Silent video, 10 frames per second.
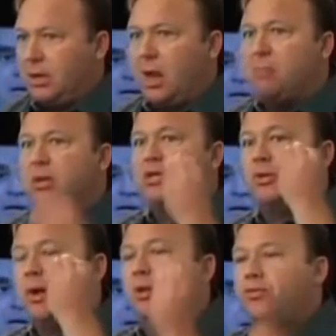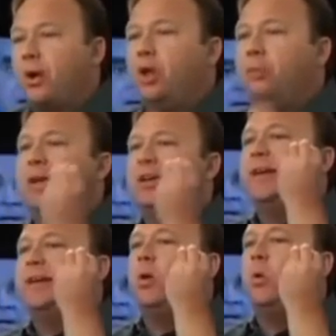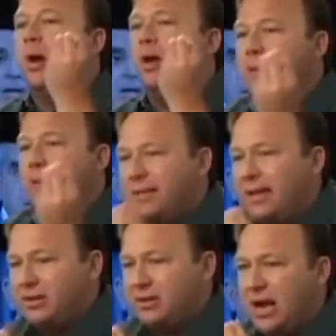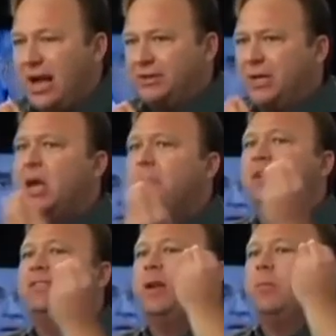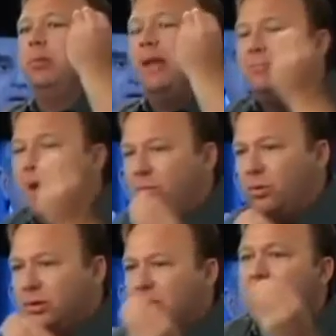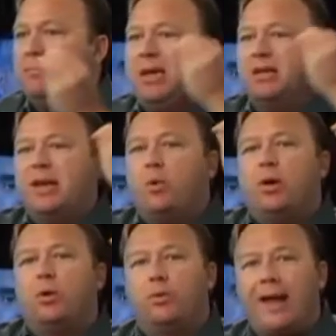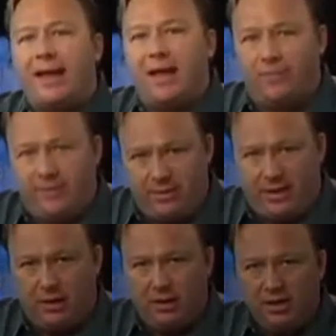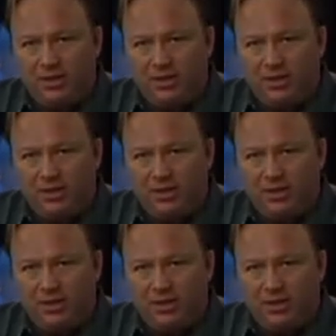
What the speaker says: The globalists are in control because they don't want to make things nice, because they don't play by rules, because they want to wreck everything.